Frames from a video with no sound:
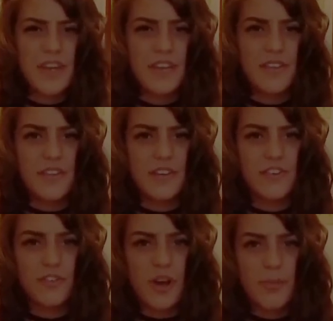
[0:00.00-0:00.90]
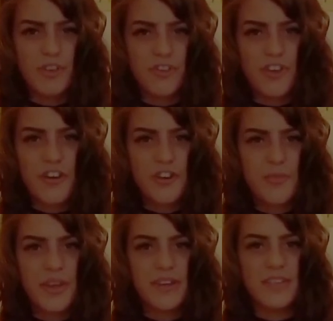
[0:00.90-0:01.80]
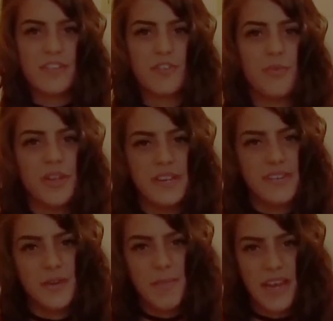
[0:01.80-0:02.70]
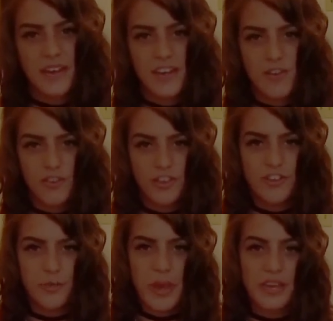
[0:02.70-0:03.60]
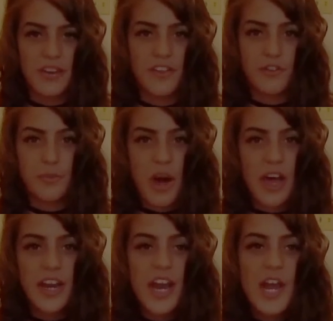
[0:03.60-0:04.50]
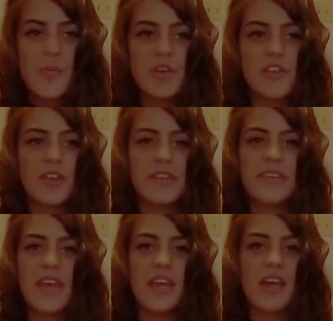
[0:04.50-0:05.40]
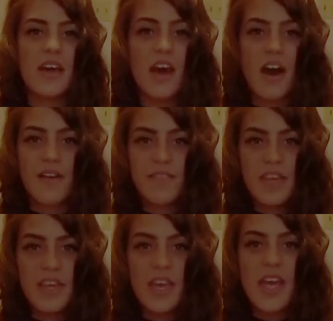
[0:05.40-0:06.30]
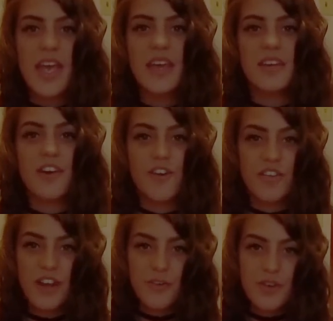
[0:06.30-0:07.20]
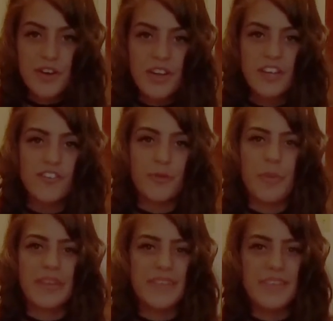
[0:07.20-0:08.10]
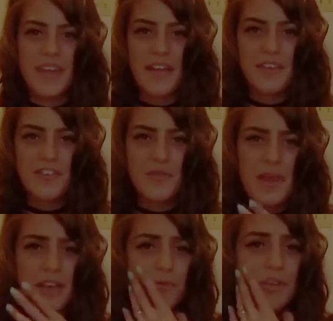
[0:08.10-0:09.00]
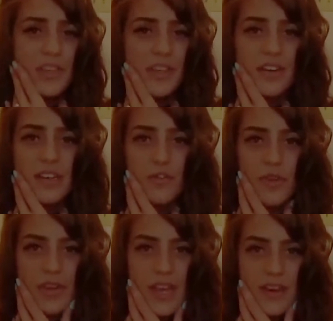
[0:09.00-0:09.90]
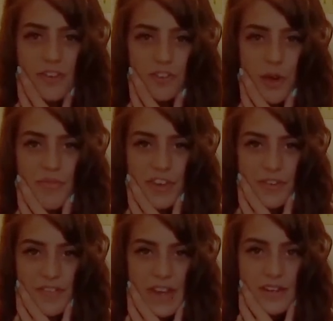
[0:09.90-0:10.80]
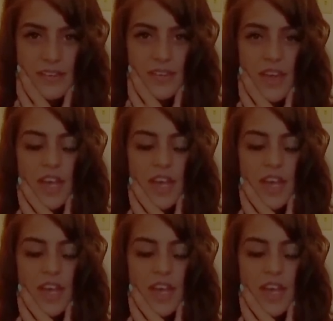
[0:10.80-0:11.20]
any of the scrub to show you because it's super easy to make, and I usually just make it on the spot, but you can take coffee and coconut oil and just mix it together to make a really good exfoliating scrub for your face.